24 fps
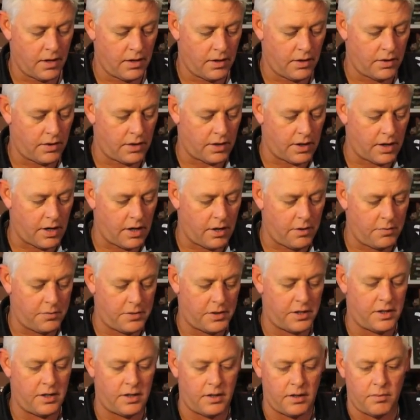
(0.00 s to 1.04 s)
you can
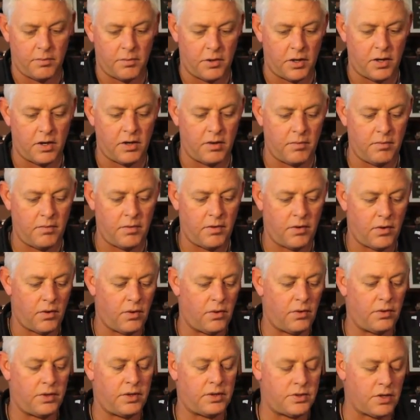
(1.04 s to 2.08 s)
open it in the bottom
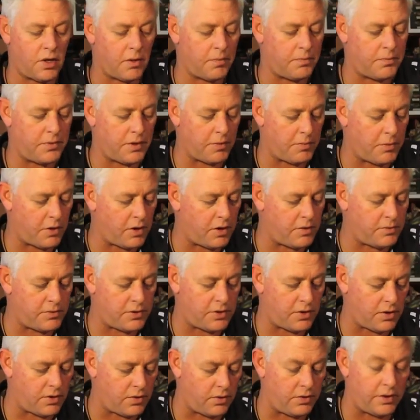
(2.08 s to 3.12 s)
or the top. The bottom's
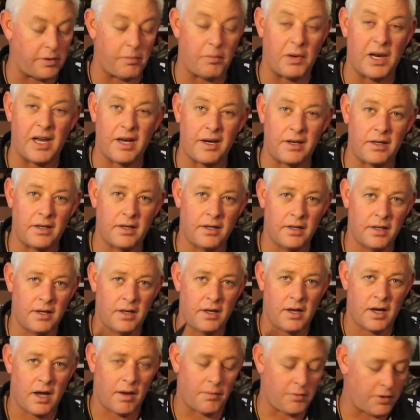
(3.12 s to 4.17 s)
got all the blood.
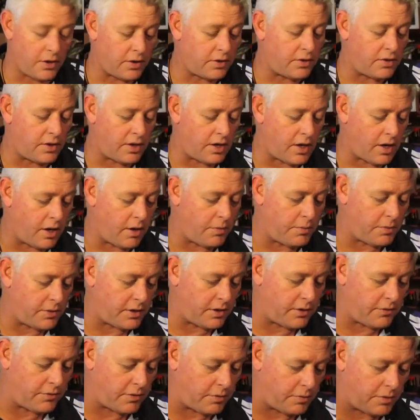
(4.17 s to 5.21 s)
I'm not going to open
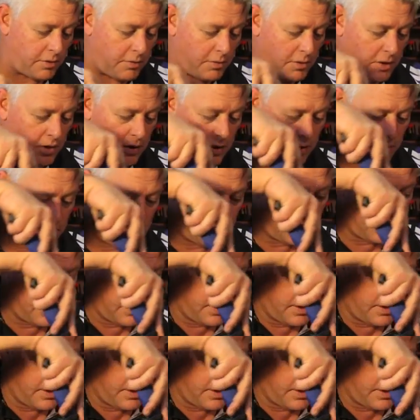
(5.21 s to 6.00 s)
it from the bottom